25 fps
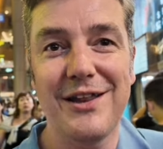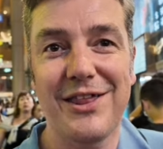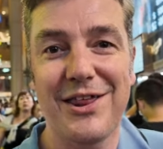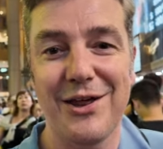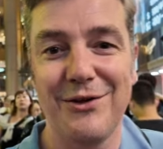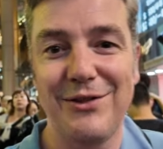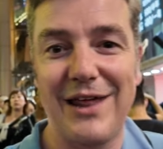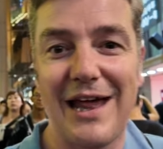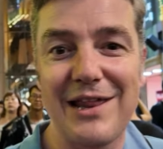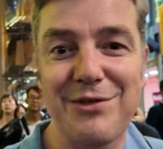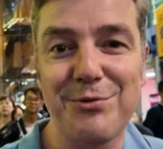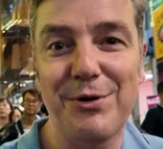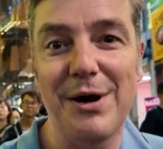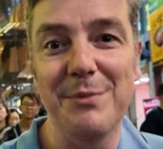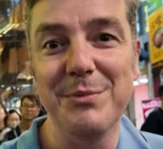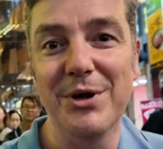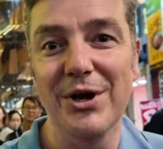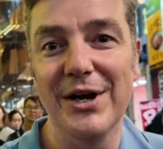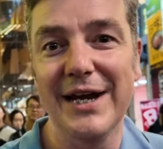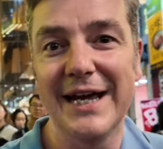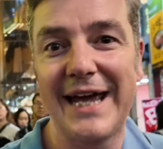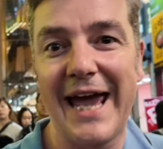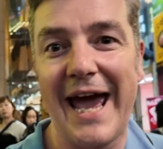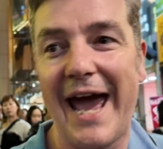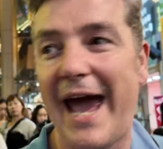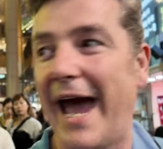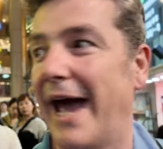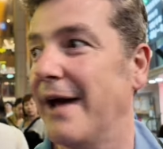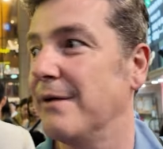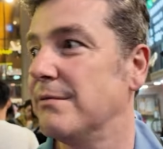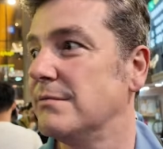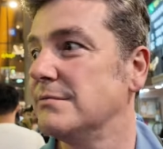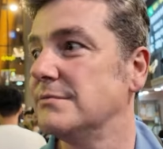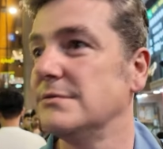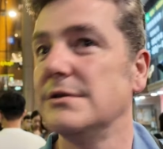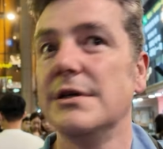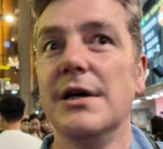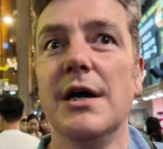so that's what I'm going to get.
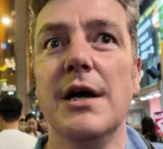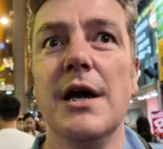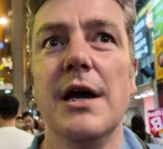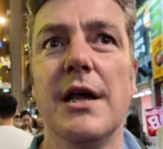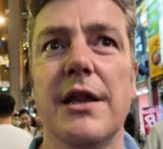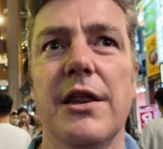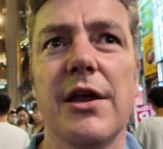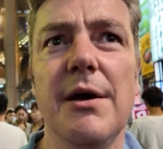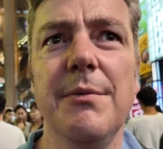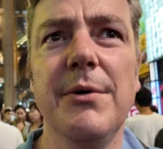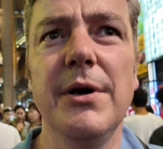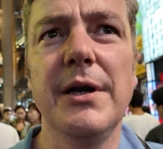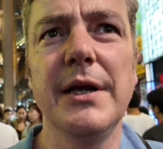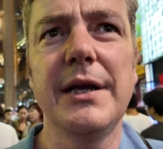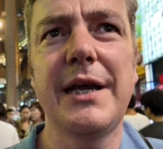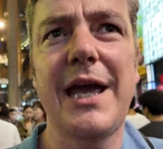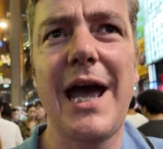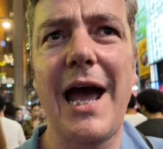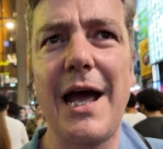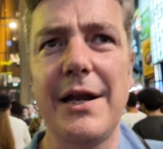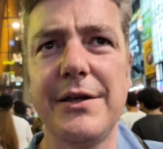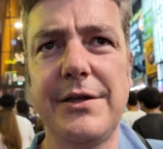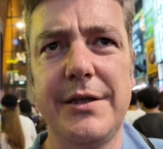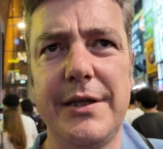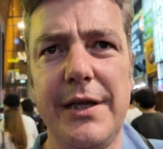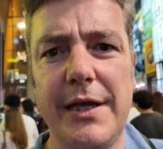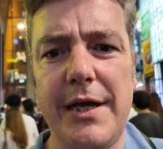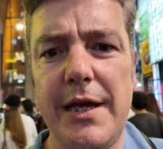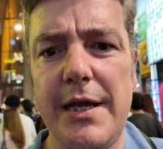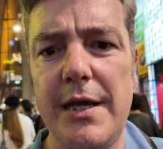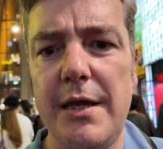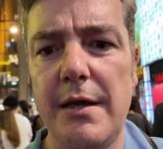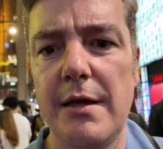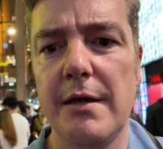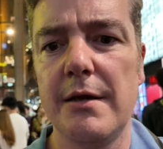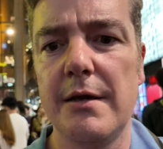So I'm going to catch the